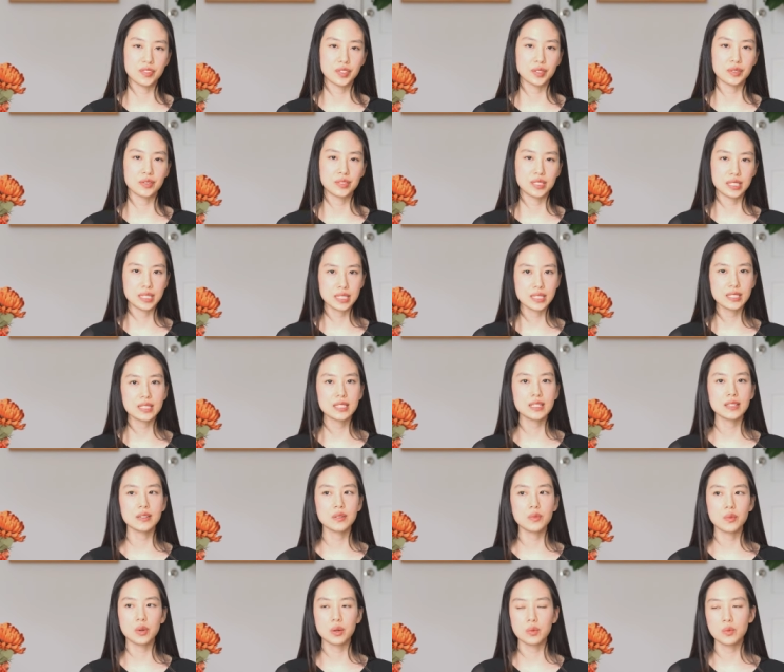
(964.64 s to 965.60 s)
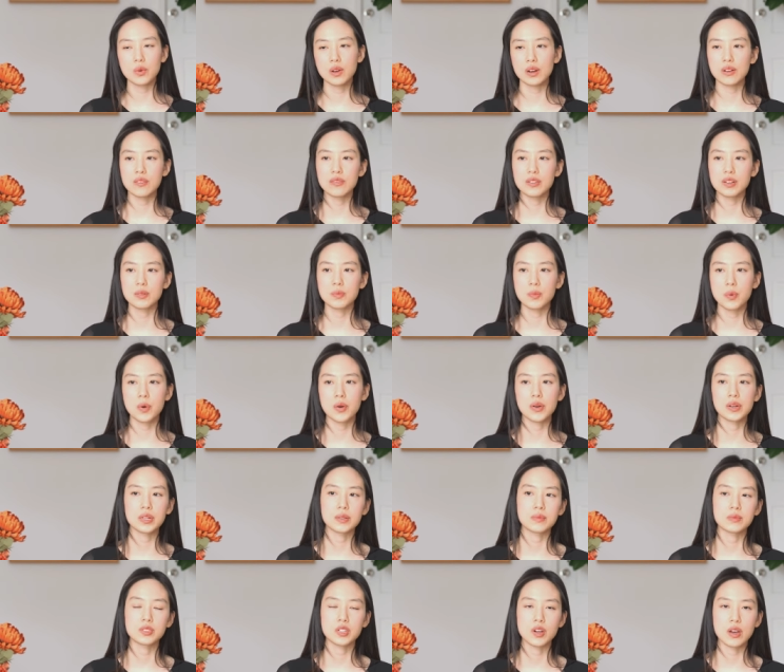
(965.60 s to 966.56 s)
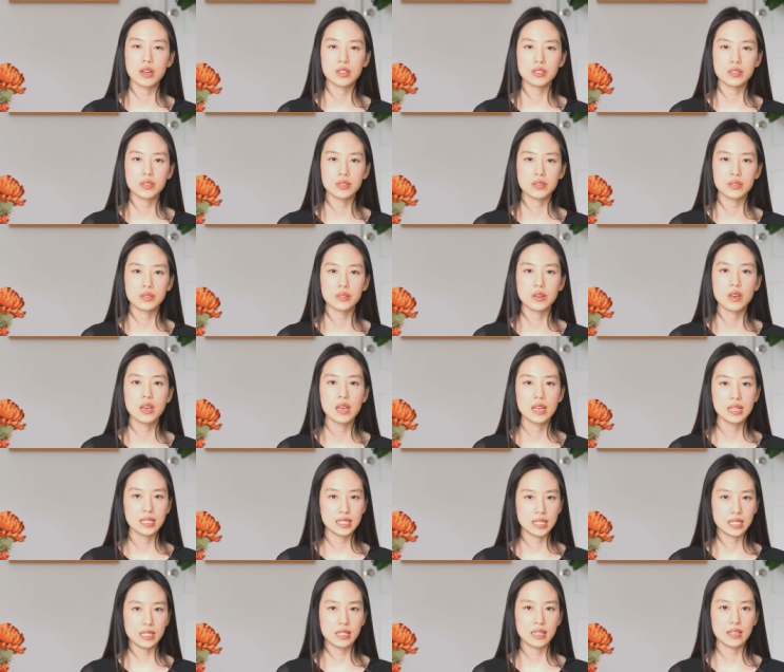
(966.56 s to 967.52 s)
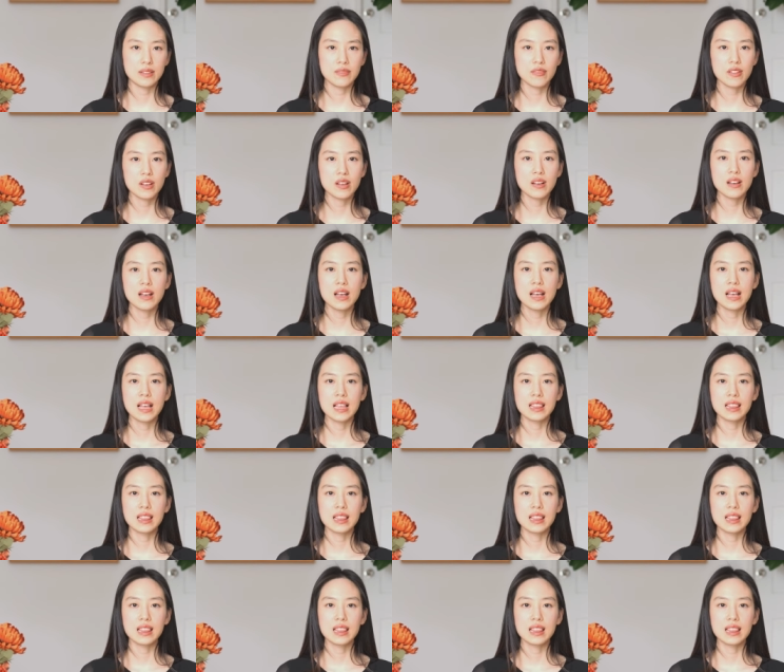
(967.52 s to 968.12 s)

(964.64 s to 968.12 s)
feel distant with whatever point I'm trying to deliver,